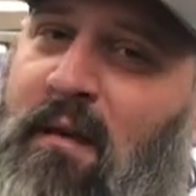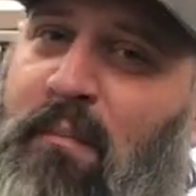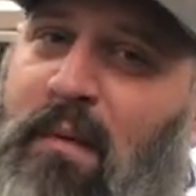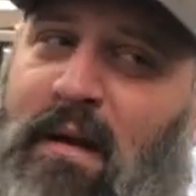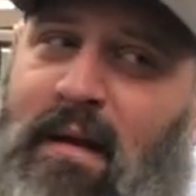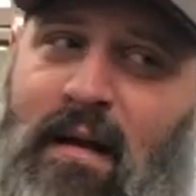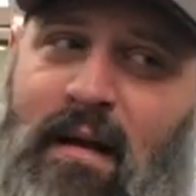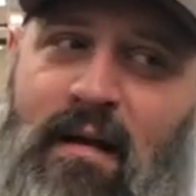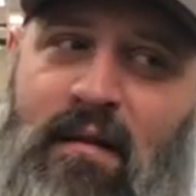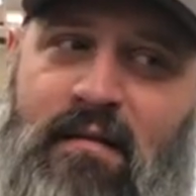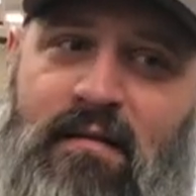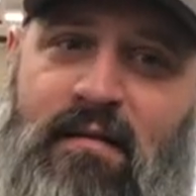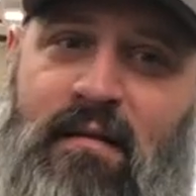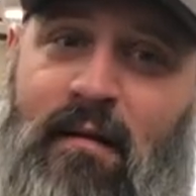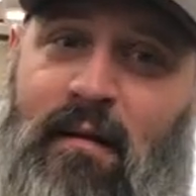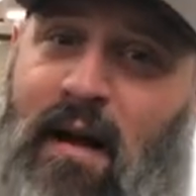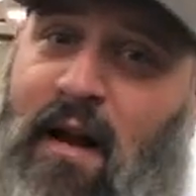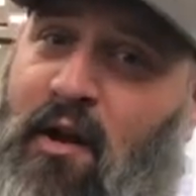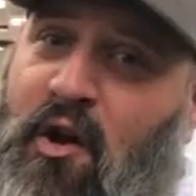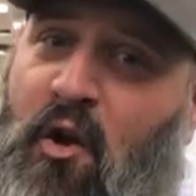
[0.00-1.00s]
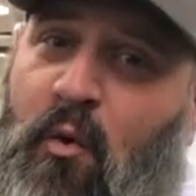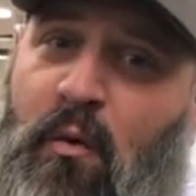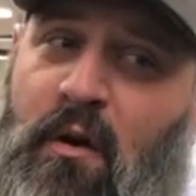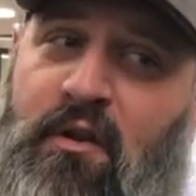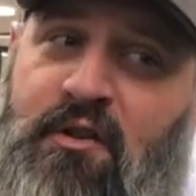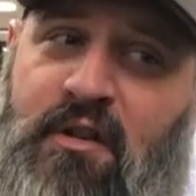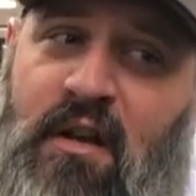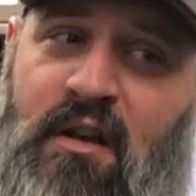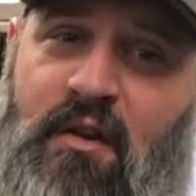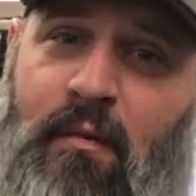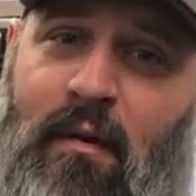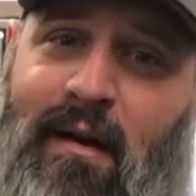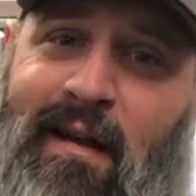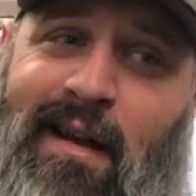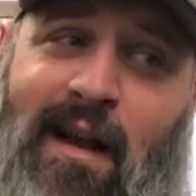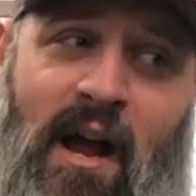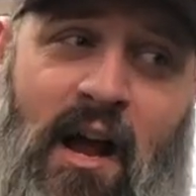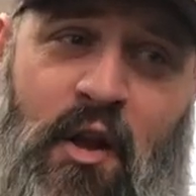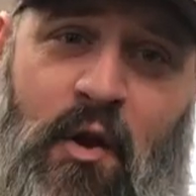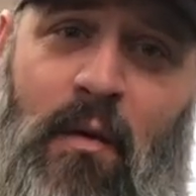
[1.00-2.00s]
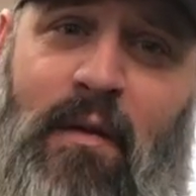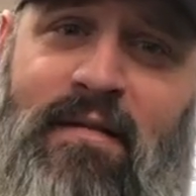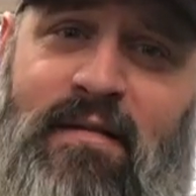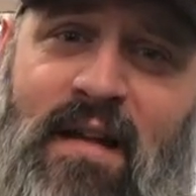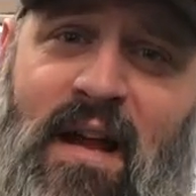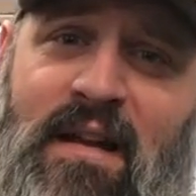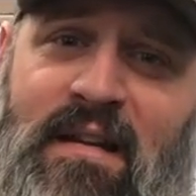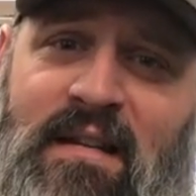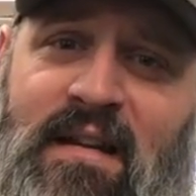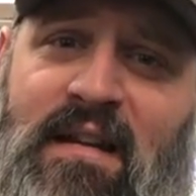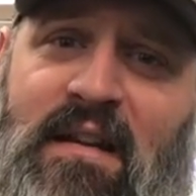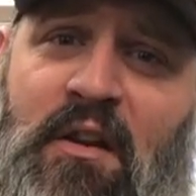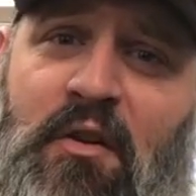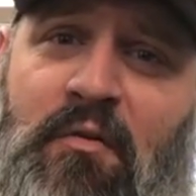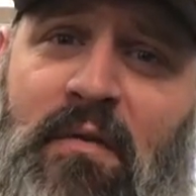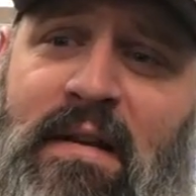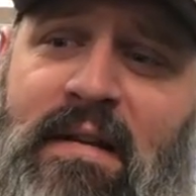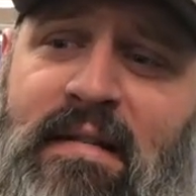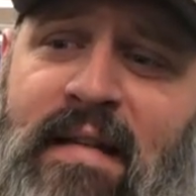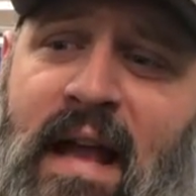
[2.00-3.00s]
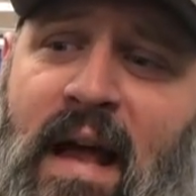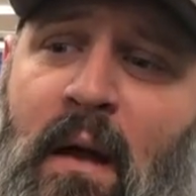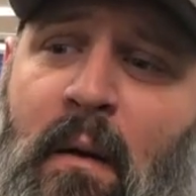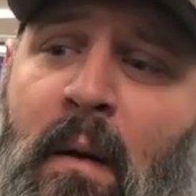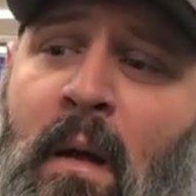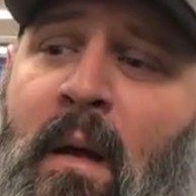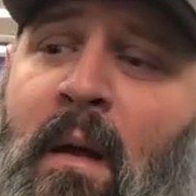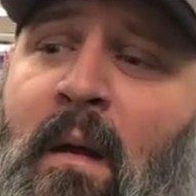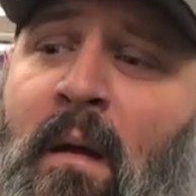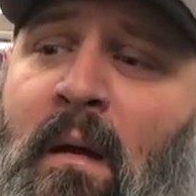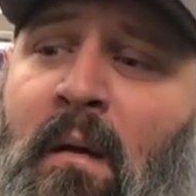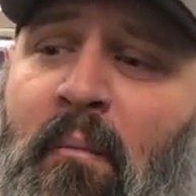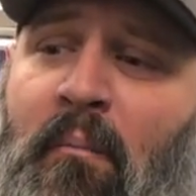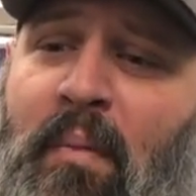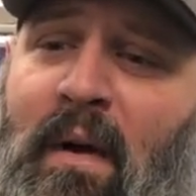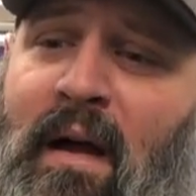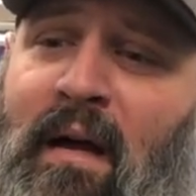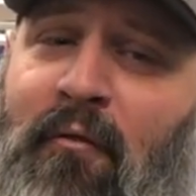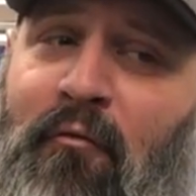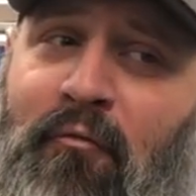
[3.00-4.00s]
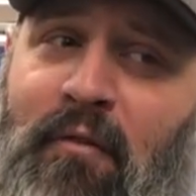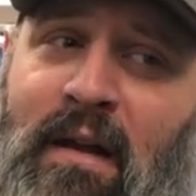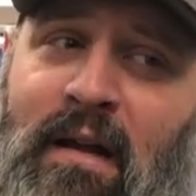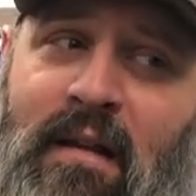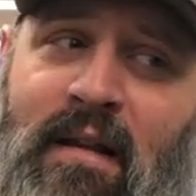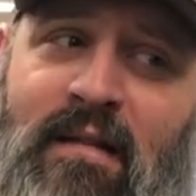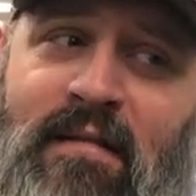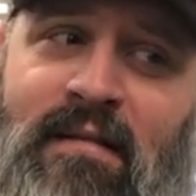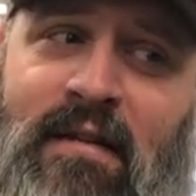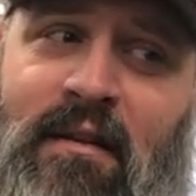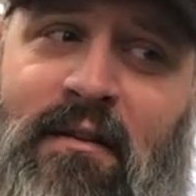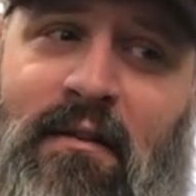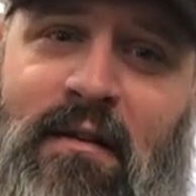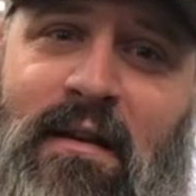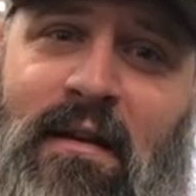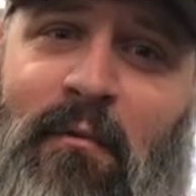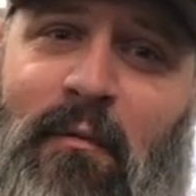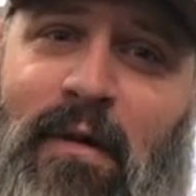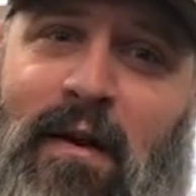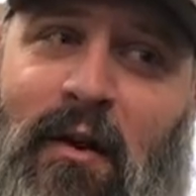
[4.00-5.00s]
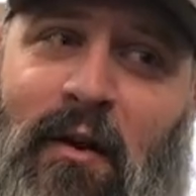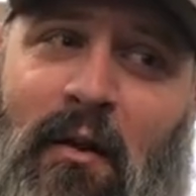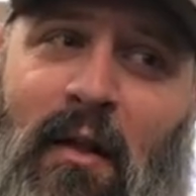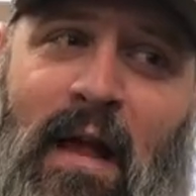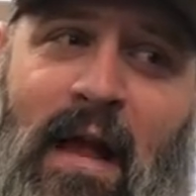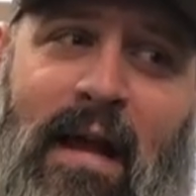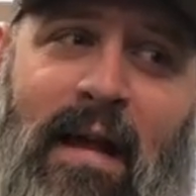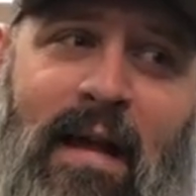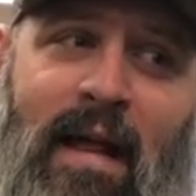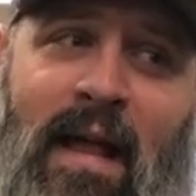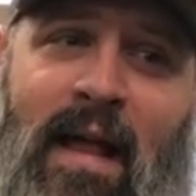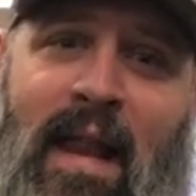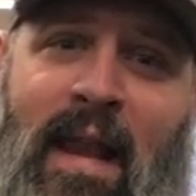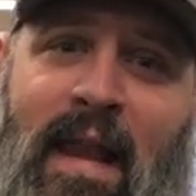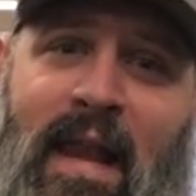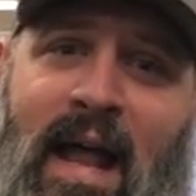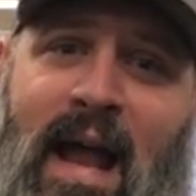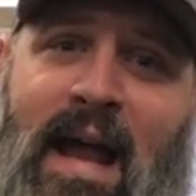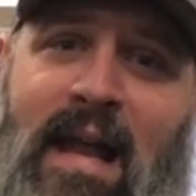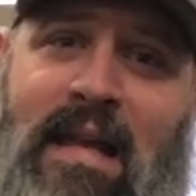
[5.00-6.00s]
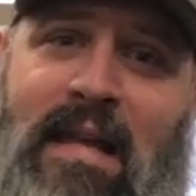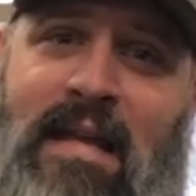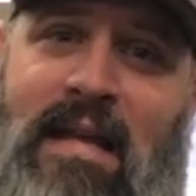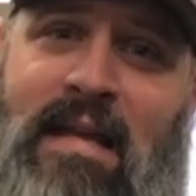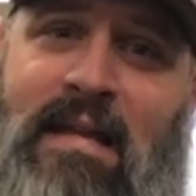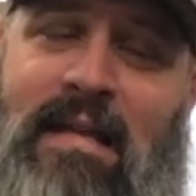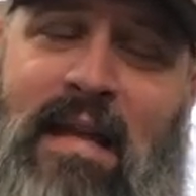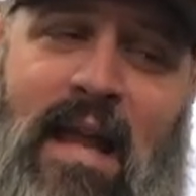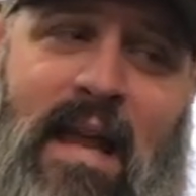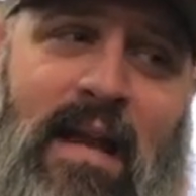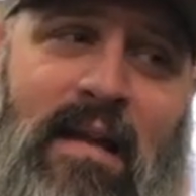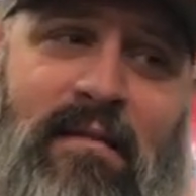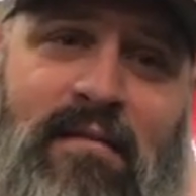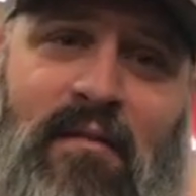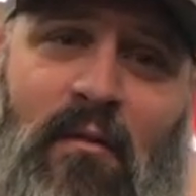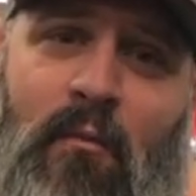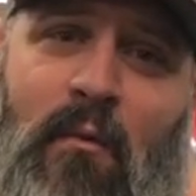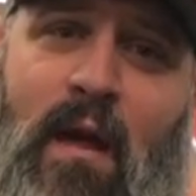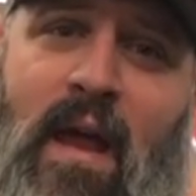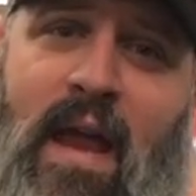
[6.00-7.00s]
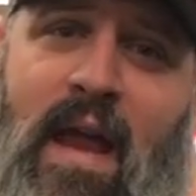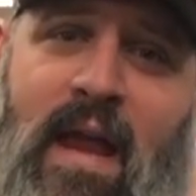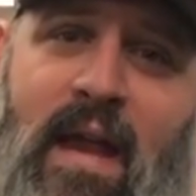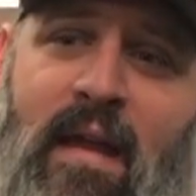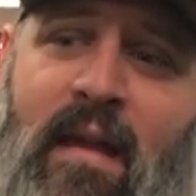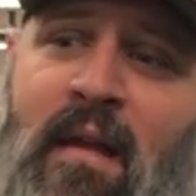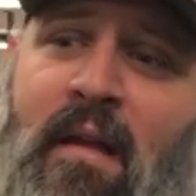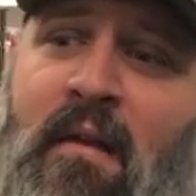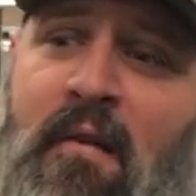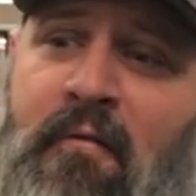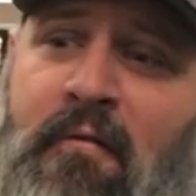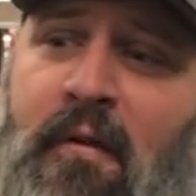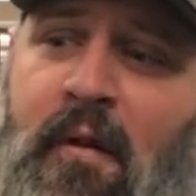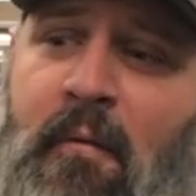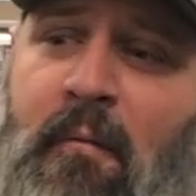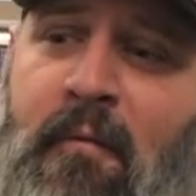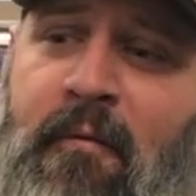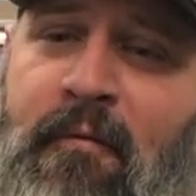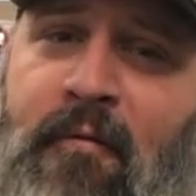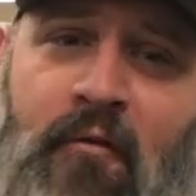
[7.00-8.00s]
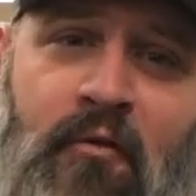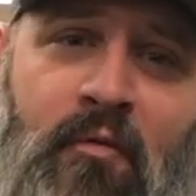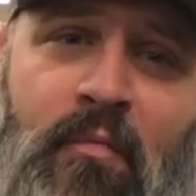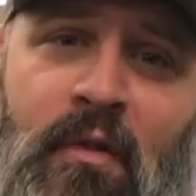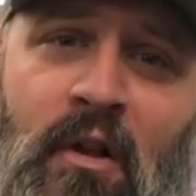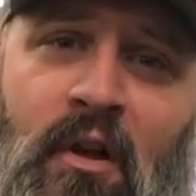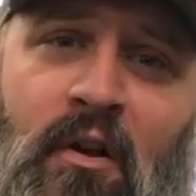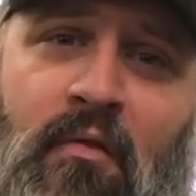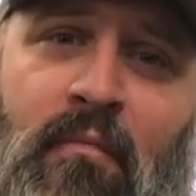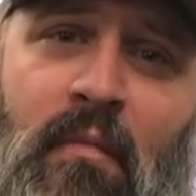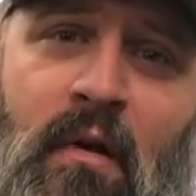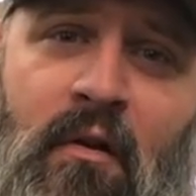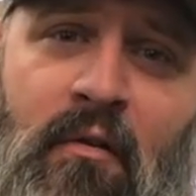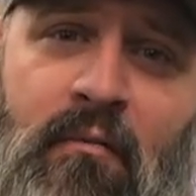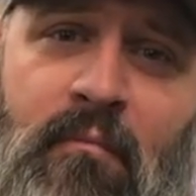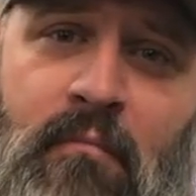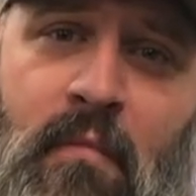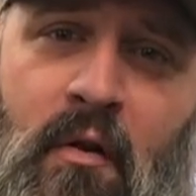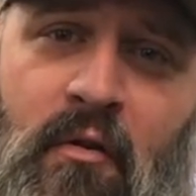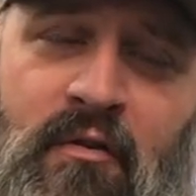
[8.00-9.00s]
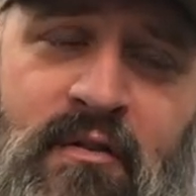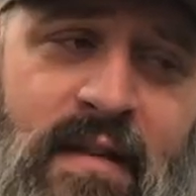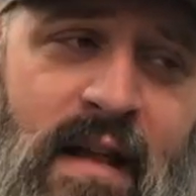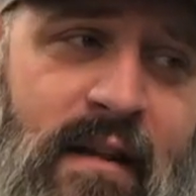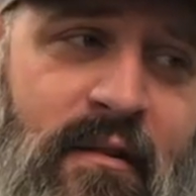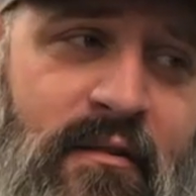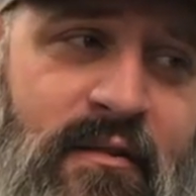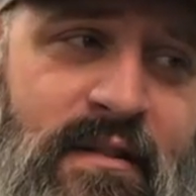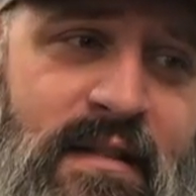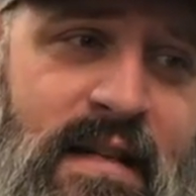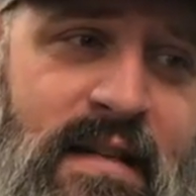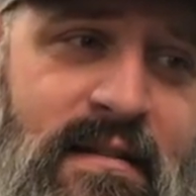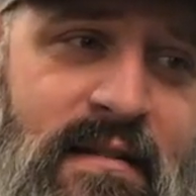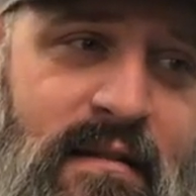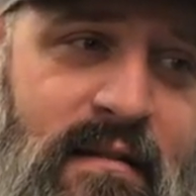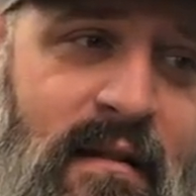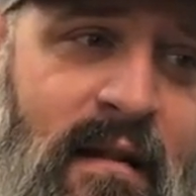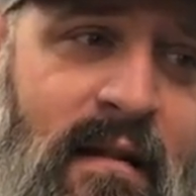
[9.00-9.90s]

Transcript: because I know we're in January, I know it's 19 degrees out, but realistically, we are like 90 days away from full-blown mo motorcycle season.